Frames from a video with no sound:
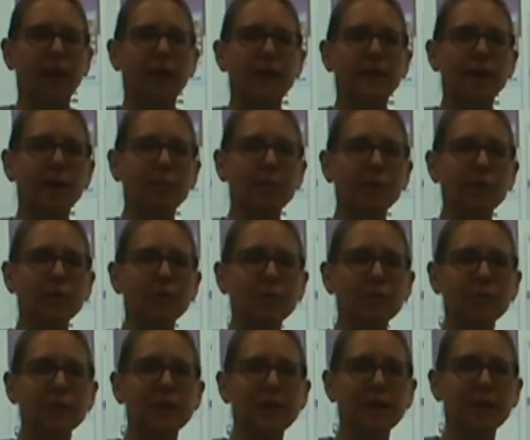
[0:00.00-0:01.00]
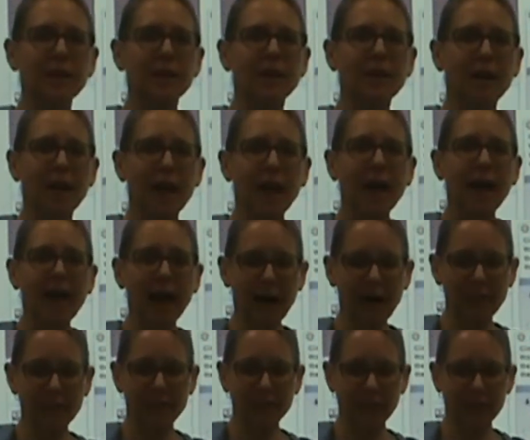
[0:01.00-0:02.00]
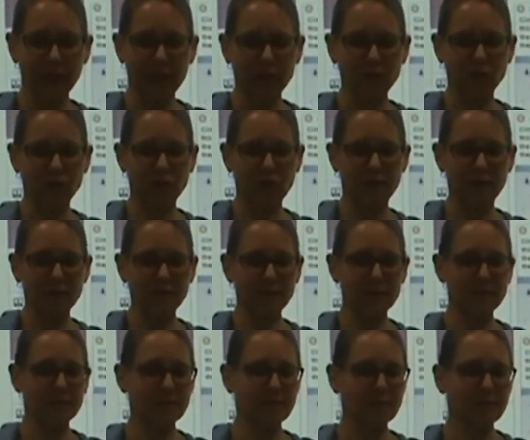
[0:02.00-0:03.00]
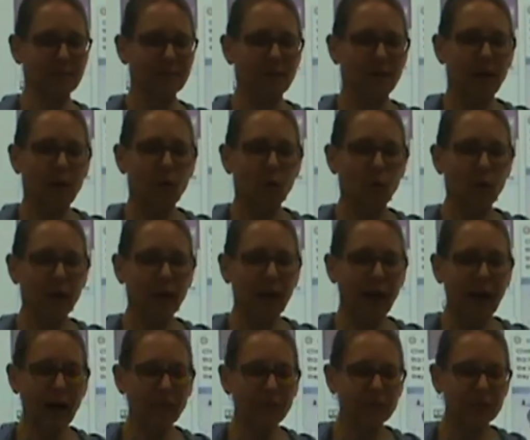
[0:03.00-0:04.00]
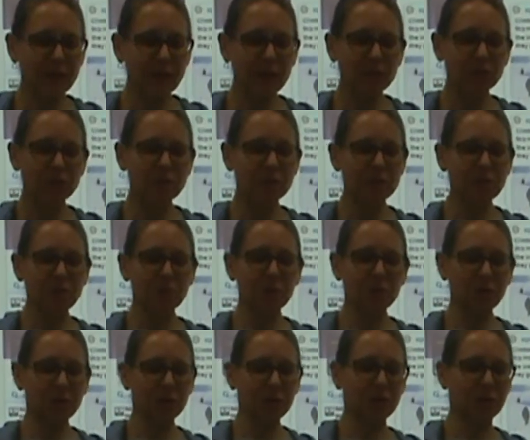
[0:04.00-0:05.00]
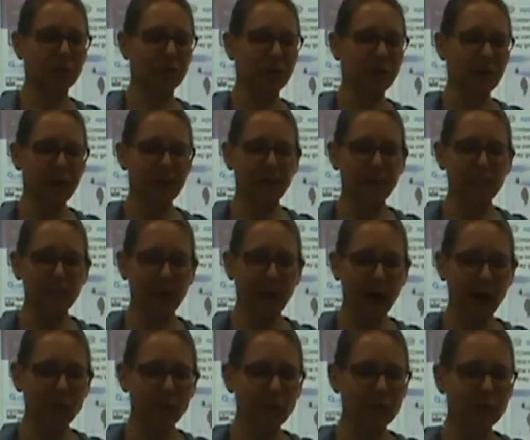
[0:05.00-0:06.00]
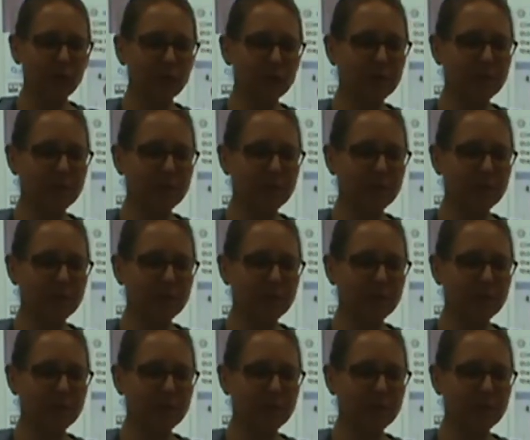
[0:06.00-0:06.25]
Number 3, avalanches. When avalanches occur, the powerful